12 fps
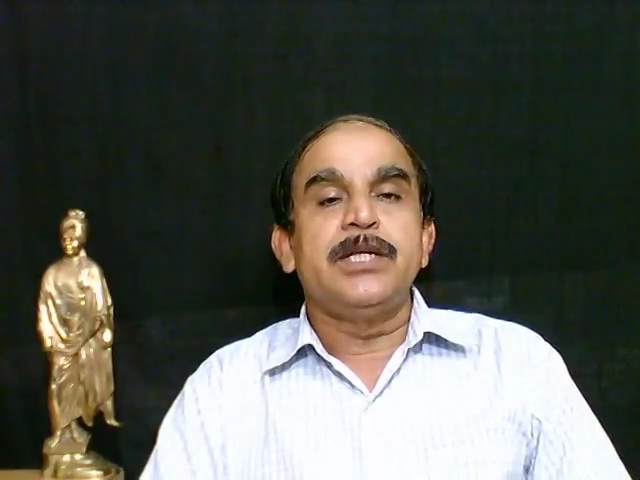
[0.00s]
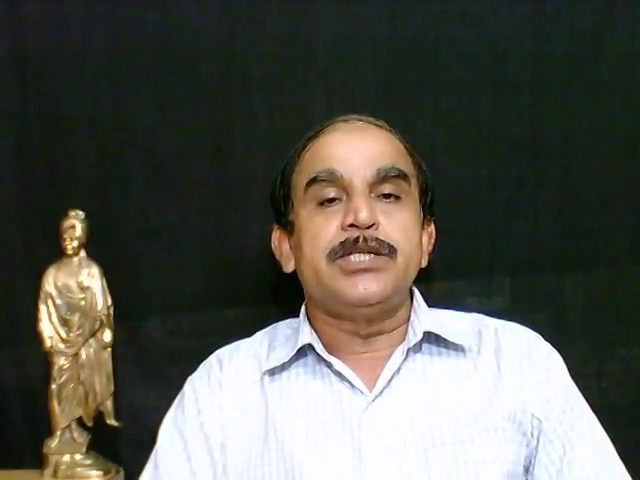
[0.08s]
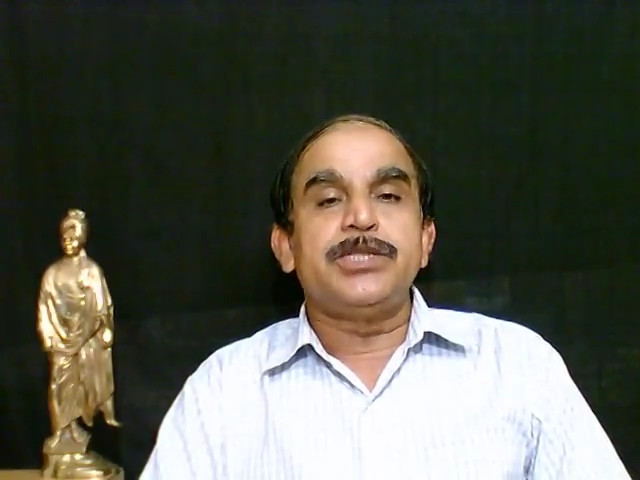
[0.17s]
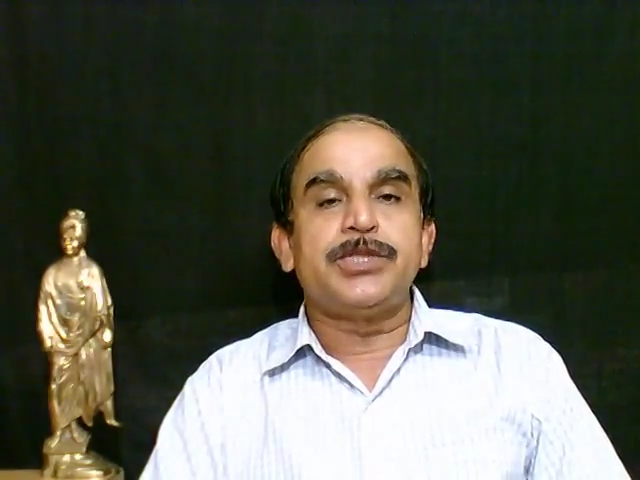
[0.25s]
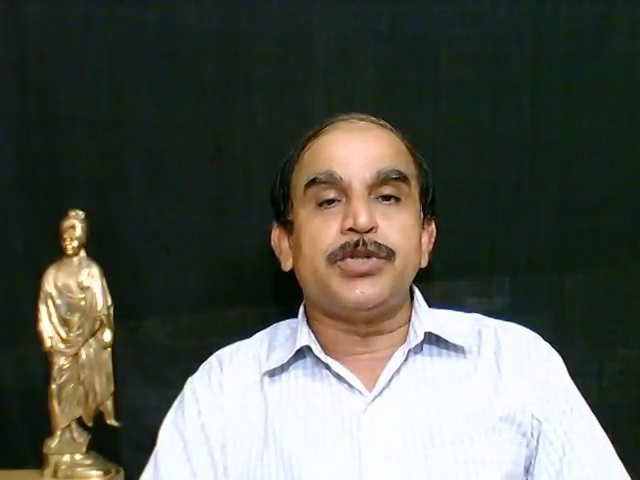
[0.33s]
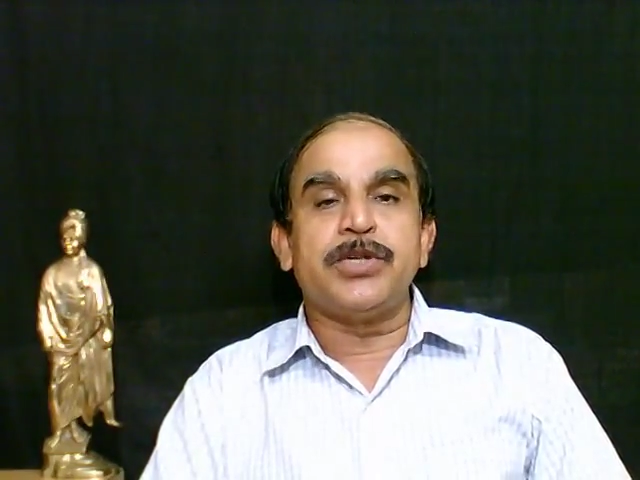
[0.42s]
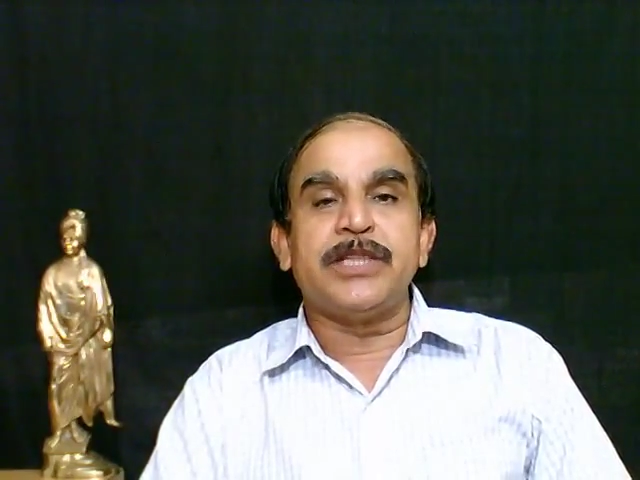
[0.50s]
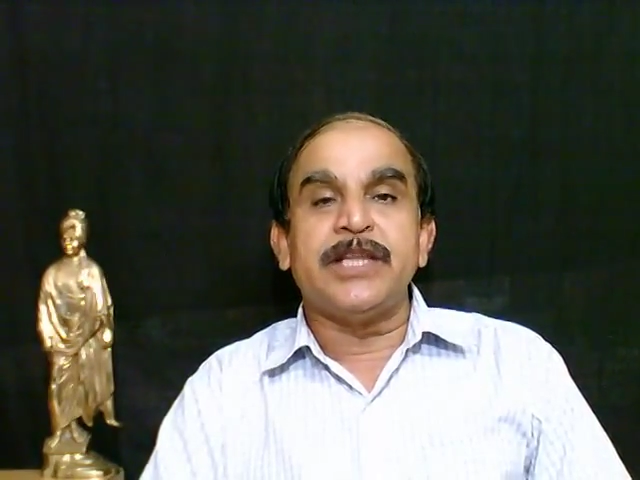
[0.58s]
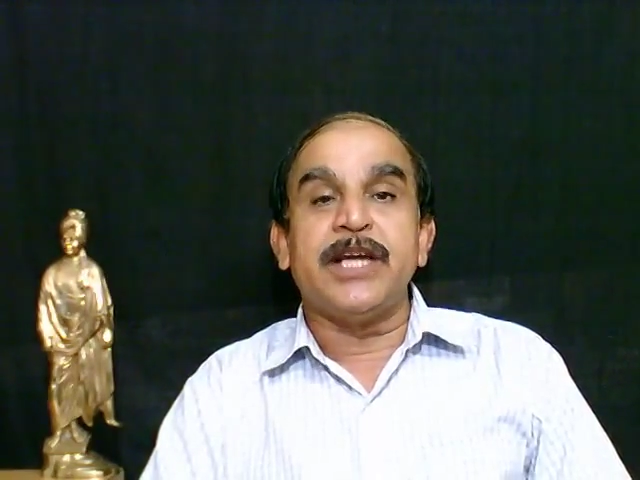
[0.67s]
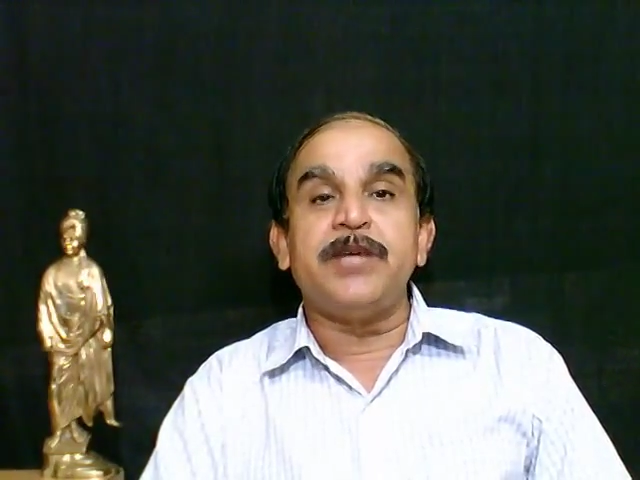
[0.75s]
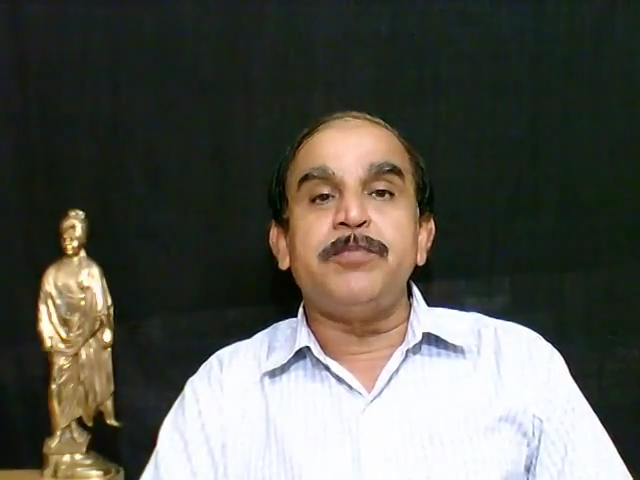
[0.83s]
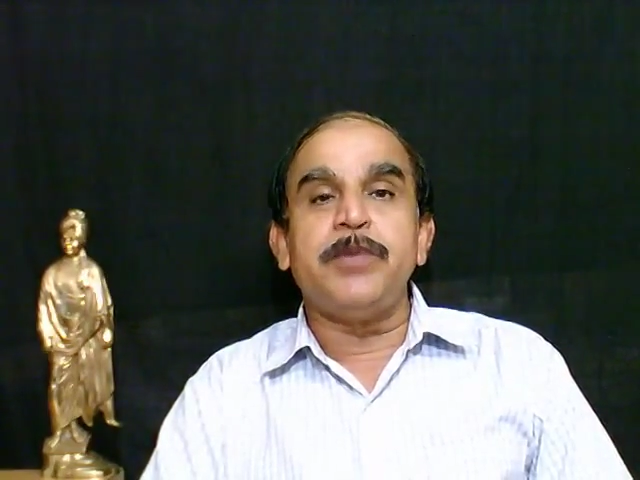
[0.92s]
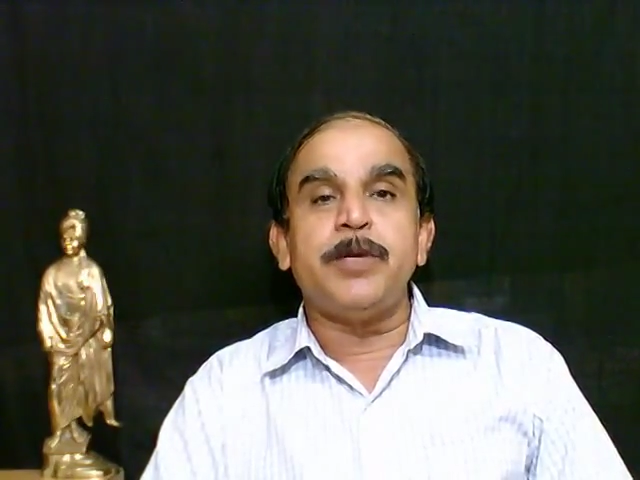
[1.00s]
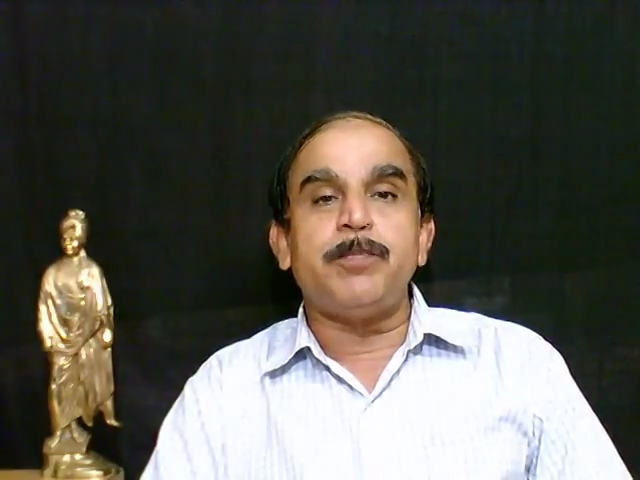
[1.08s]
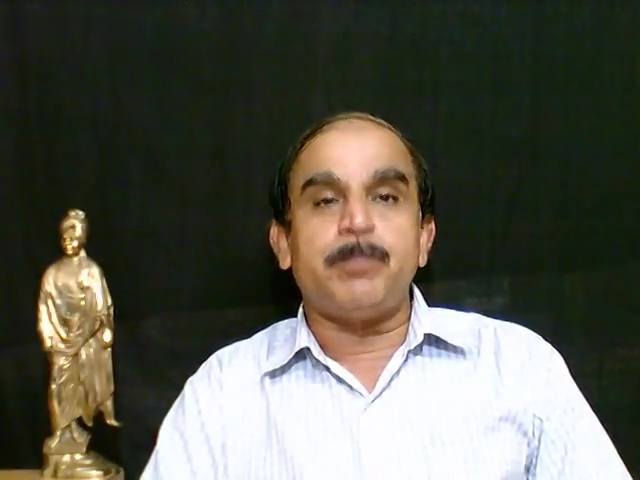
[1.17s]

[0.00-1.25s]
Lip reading: should then be